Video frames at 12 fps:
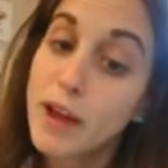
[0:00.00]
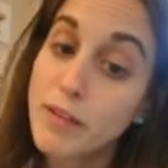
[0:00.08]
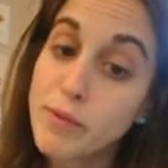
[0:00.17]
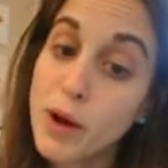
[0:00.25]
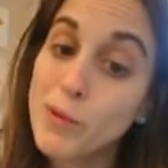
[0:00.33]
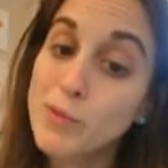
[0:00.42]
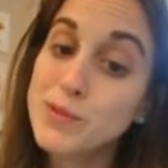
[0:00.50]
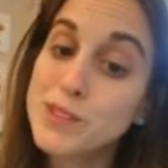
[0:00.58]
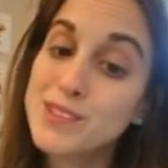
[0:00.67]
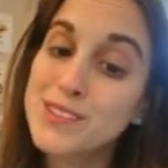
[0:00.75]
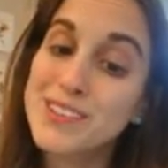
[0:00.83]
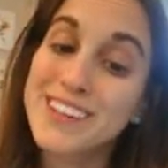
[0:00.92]
have
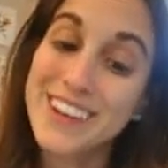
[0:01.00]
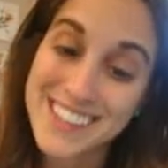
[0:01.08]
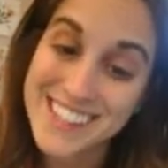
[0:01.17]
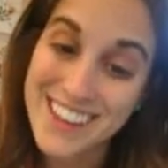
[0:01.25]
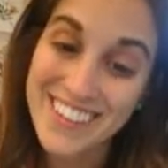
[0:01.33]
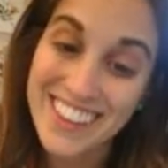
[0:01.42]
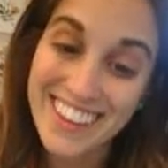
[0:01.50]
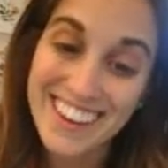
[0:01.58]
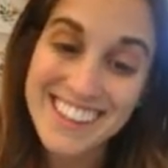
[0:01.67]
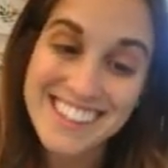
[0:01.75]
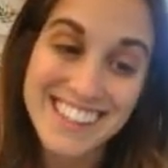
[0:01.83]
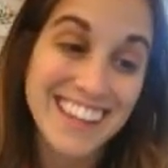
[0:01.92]
problems not saving
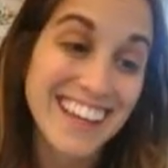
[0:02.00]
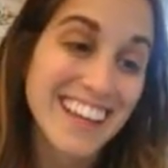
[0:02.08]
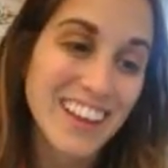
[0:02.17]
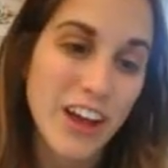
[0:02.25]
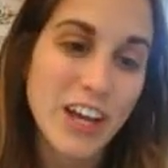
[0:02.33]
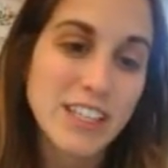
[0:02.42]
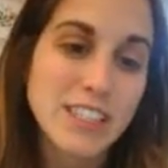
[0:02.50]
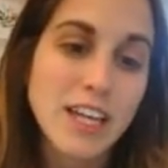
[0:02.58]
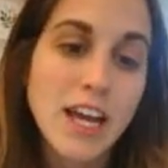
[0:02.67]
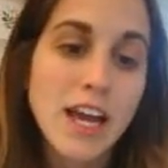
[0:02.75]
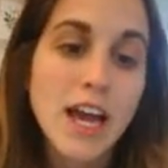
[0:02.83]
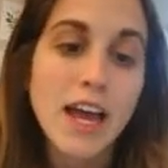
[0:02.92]
things and they get lost.
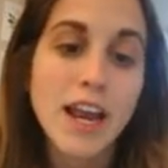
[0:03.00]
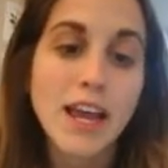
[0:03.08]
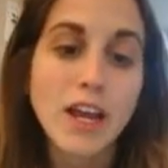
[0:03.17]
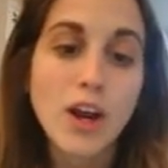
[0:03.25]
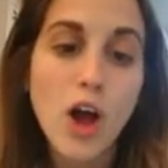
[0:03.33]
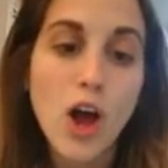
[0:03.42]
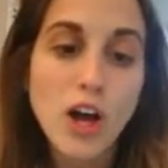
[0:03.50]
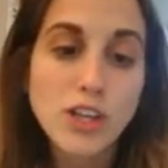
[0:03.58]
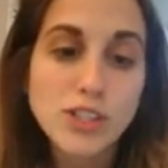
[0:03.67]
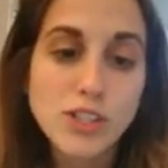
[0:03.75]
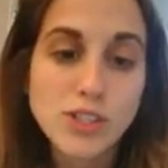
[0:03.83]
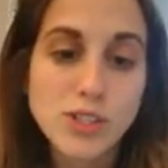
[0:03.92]
And I could
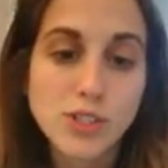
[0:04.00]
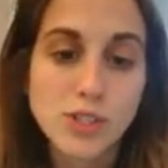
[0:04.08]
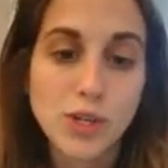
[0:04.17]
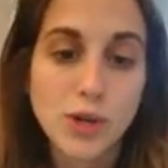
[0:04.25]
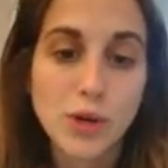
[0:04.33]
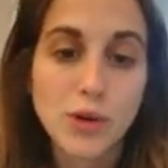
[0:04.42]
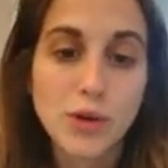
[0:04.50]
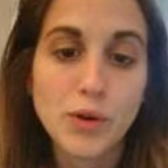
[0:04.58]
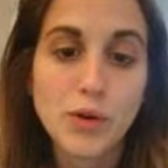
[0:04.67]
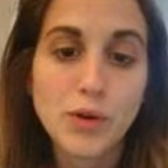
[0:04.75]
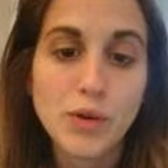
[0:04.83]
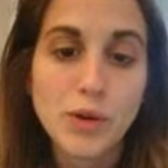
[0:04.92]

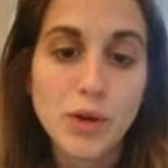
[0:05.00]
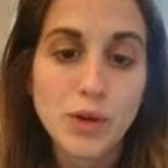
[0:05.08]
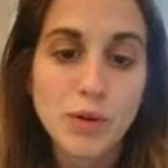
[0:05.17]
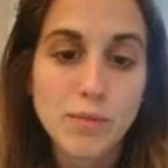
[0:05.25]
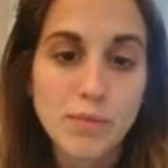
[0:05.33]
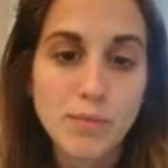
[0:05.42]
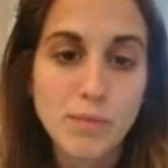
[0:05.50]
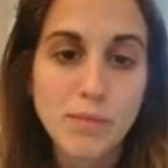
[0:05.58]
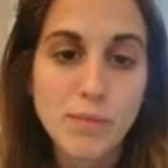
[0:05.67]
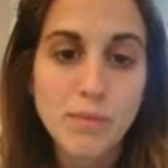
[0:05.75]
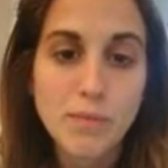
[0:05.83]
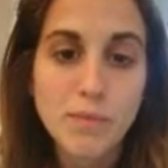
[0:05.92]
also
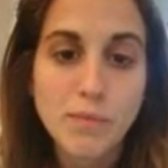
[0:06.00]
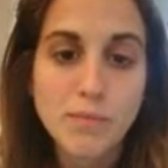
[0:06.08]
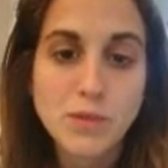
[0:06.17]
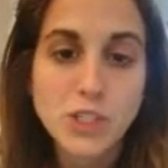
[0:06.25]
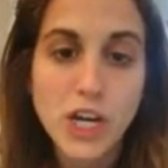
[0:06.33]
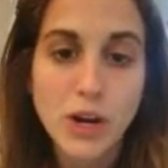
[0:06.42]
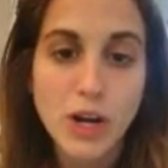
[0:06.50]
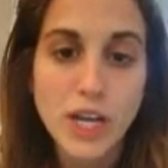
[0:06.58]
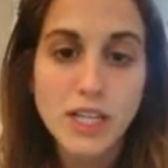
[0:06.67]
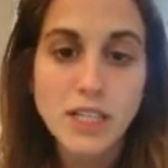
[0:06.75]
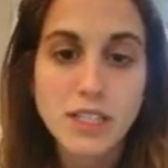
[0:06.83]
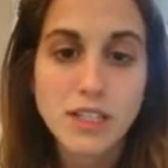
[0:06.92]
share
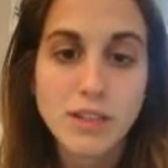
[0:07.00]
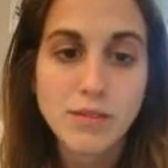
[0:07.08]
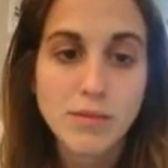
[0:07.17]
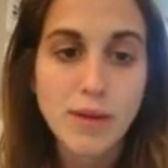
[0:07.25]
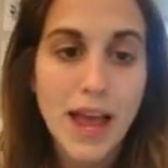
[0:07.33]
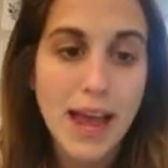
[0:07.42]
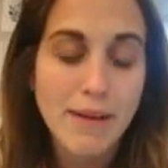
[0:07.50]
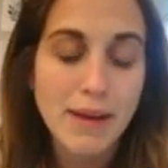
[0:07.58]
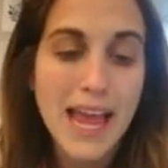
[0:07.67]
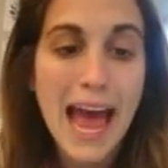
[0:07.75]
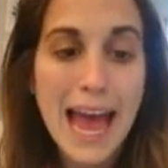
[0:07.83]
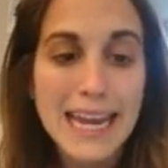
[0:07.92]
it,
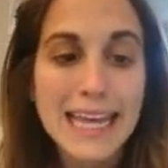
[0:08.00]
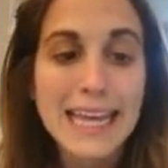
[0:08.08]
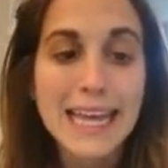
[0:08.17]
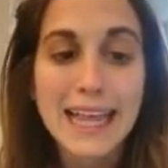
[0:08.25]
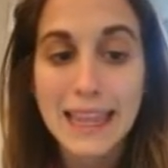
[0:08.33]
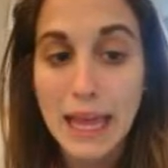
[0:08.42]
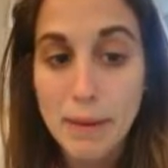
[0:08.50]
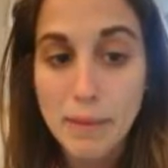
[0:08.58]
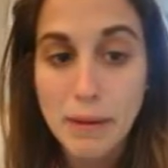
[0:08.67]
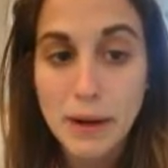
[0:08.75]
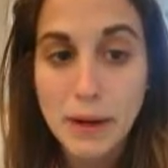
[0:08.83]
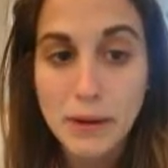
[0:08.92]
adding
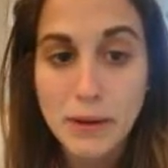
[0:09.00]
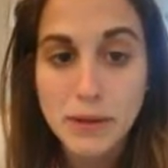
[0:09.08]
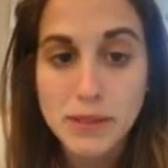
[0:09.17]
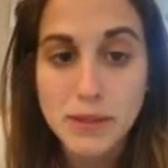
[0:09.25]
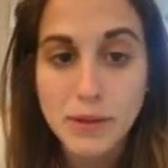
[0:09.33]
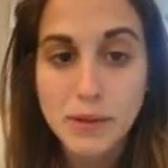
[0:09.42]
collaborators,